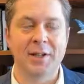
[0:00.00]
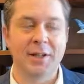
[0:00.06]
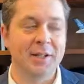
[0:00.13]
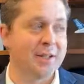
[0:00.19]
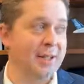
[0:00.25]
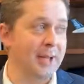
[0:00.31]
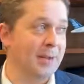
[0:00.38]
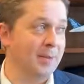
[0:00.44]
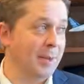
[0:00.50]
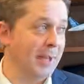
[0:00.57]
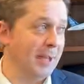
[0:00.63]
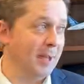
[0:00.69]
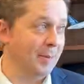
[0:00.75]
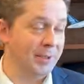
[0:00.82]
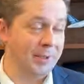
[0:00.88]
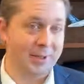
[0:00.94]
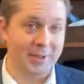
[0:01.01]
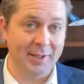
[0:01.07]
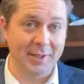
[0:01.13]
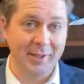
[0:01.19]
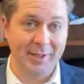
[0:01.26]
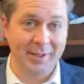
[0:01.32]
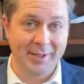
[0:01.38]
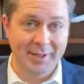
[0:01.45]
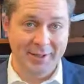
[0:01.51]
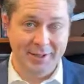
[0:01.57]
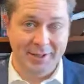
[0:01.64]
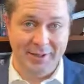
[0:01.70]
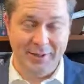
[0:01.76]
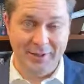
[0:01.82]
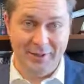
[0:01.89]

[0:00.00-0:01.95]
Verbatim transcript: And instead of being able to to, to,